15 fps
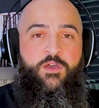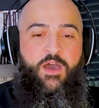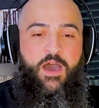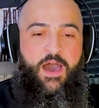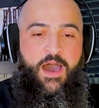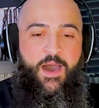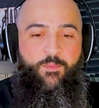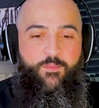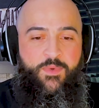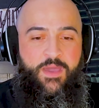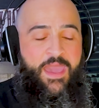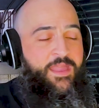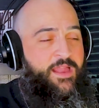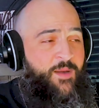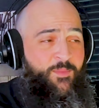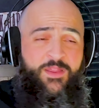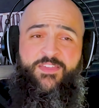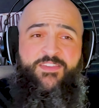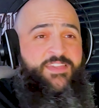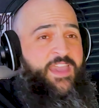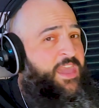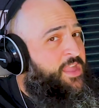Um, and I'm going to
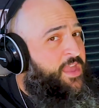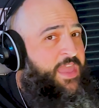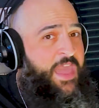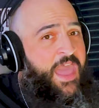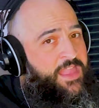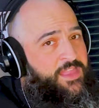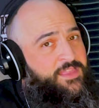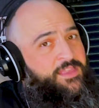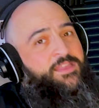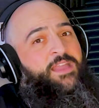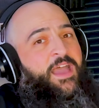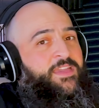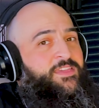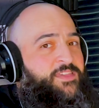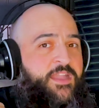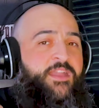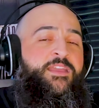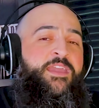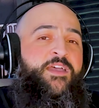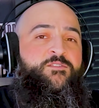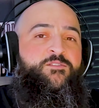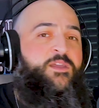say it again. I said it
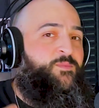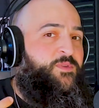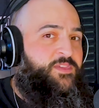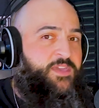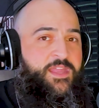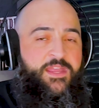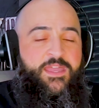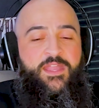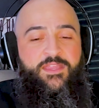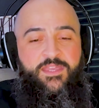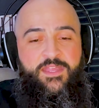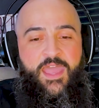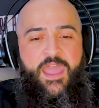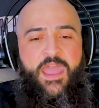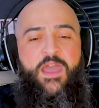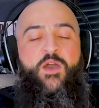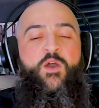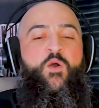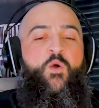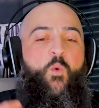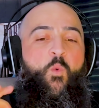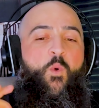yesterday. I'm going to say it again today.
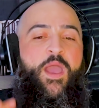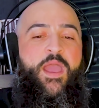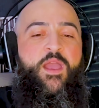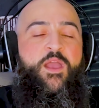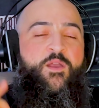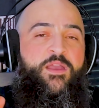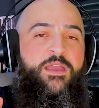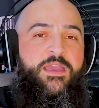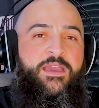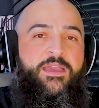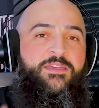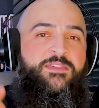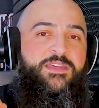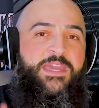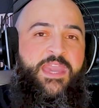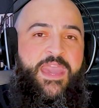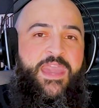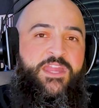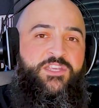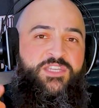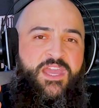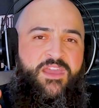Where is
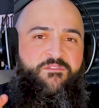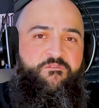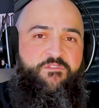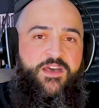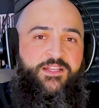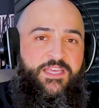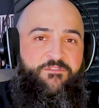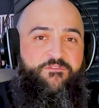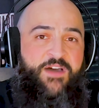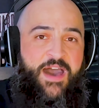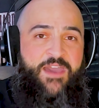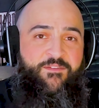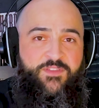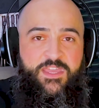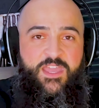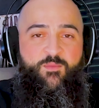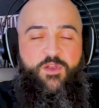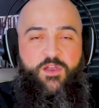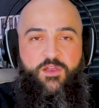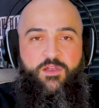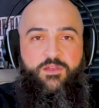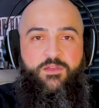K J Philly five-teamer?